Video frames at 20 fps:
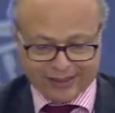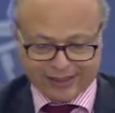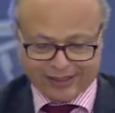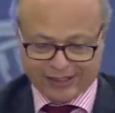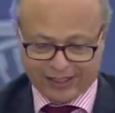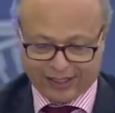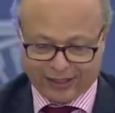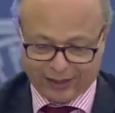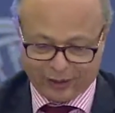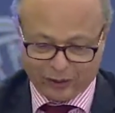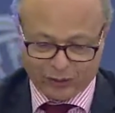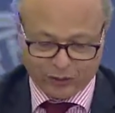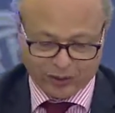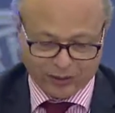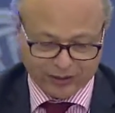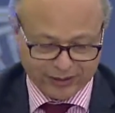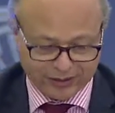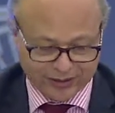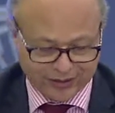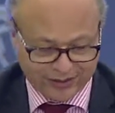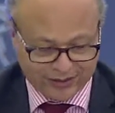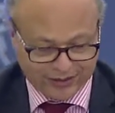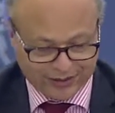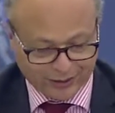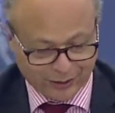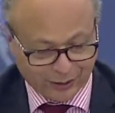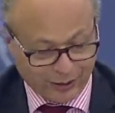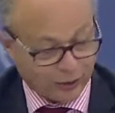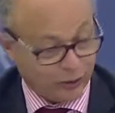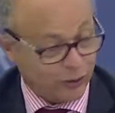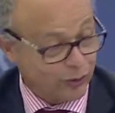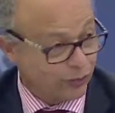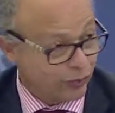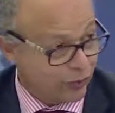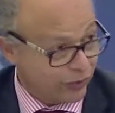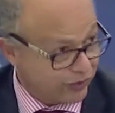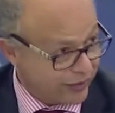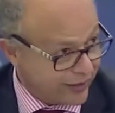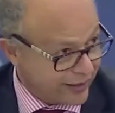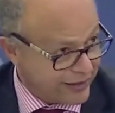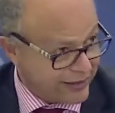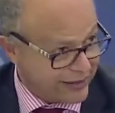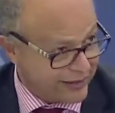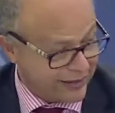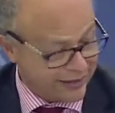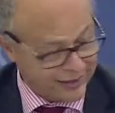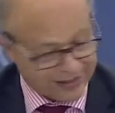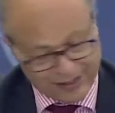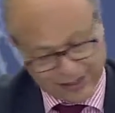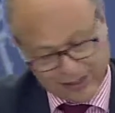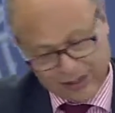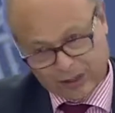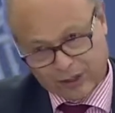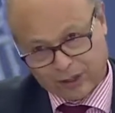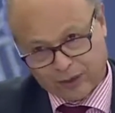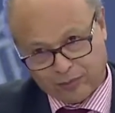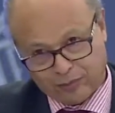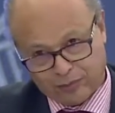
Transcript: scale and quality and, and to provide uh,